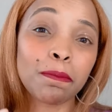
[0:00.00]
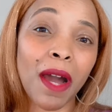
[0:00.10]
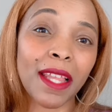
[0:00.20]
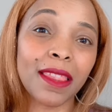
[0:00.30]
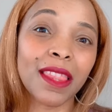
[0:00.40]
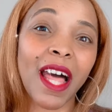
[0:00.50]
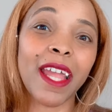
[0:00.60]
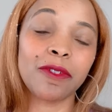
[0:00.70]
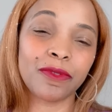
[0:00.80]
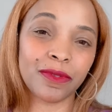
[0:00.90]
my
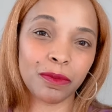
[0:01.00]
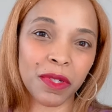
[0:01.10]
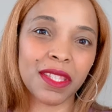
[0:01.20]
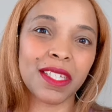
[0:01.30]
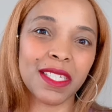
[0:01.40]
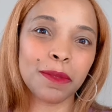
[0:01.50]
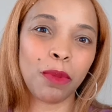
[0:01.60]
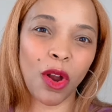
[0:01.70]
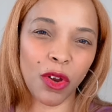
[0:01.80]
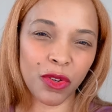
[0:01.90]
life with this
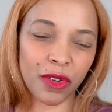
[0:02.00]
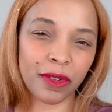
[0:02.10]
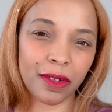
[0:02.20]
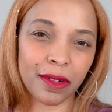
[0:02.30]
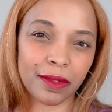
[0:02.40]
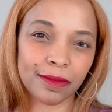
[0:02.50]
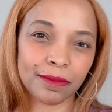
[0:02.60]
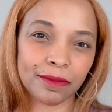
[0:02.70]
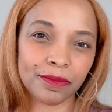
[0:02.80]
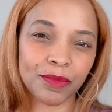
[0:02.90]
partner?
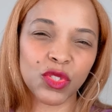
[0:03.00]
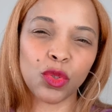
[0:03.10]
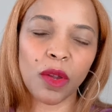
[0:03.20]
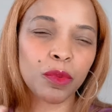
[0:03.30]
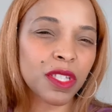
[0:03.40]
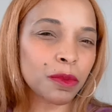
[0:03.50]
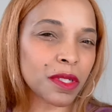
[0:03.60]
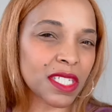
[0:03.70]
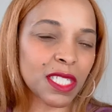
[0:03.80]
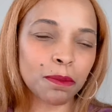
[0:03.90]
Do I really
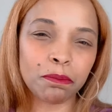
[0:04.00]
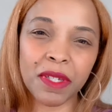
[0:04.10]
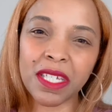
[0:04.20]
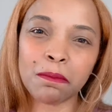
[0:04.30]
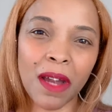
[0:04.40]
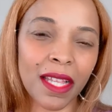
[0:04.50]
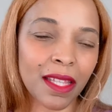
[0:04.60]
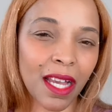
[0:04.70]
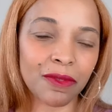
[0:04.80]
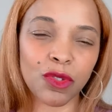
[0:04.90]
want to spend my
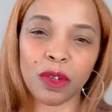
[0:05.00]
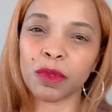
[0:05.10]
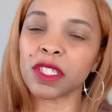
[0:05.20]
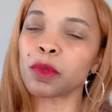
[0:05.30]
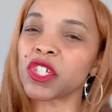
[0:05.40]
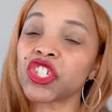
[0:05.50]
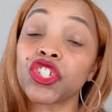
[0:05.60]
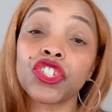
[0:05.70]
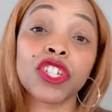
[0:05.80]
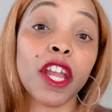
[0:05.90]
life? Do I really want to
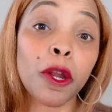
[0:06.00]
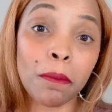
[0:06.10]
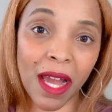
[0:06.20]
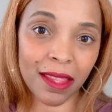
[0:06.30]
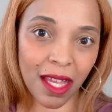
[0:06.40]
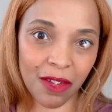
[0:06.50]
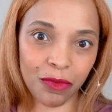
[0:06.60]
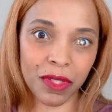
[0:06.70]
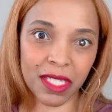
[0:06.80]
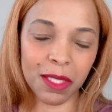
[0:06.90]
share my
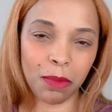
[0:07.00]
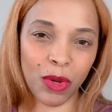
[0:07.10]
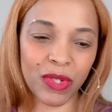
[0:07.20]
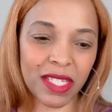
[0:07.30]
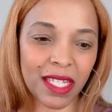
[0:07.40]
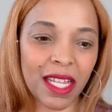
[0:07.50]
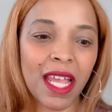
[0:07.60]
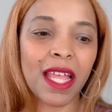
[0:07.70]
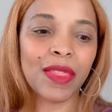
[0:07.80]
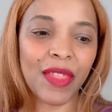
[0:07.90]
life with this person?
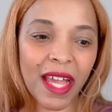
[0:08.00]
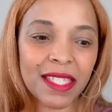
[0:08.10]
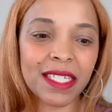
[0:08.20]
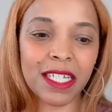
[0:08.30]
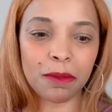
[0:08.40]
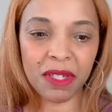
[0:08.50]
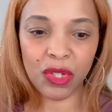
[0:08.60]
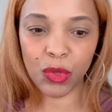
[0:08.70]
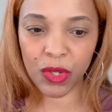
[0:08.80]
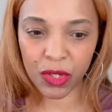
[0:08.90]
That's going to
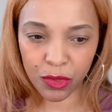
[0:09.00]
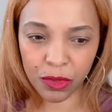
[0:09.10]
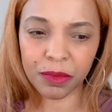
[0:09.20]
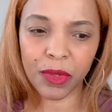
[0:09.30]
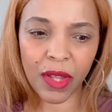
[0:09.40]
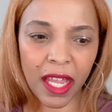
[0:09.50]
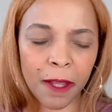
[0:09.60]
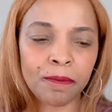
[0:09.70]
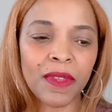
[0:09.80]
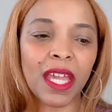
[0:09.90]
be critical,
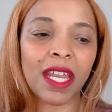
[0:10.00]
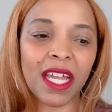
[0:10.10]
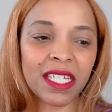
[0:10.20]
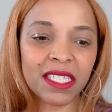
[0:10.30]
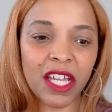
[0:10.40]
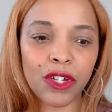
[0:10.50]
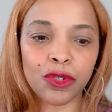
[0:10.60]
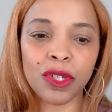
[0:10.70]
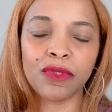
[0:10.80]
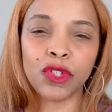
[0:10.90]
okay? And I can tell
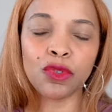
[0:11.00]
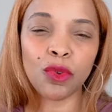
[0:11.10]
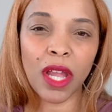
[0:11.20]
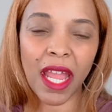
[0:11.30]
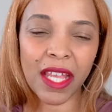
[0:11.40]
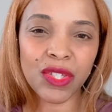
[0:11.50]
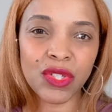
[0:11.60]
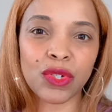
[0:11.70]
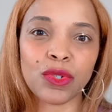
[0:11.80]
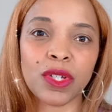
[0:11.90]
you, if you
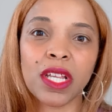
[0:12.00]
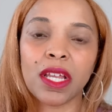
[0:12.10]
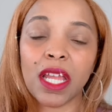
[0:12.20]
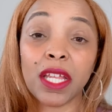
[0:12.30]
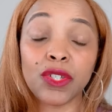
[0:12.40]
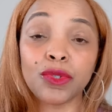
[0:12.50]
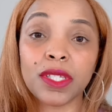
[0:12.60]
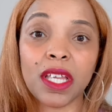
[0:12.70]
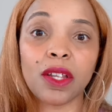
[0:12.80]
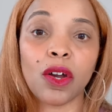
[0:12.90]
answered and you
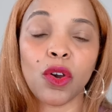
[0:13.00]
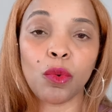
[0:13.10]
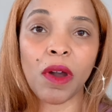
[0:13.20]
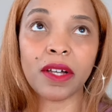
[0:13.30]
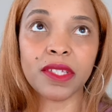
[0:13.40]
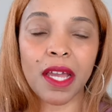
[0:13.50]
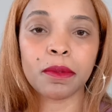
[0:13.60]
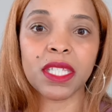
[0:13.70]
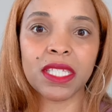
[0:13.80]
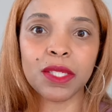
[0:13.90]
said, oh, wow,
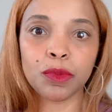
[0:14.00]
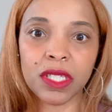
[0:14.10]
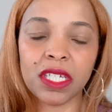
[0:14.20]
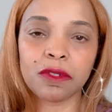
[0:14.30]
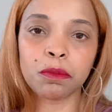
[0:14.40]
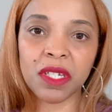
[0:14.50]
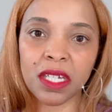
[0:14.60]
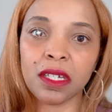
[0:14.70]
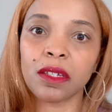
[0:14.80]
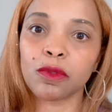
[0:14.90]
Tabitha, this really gives
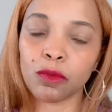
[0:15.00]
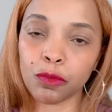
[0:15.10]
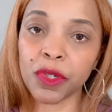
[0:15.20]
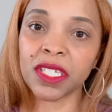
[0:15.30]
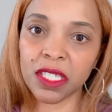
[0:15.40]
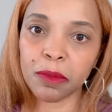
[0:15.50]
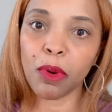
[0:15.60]
me reason to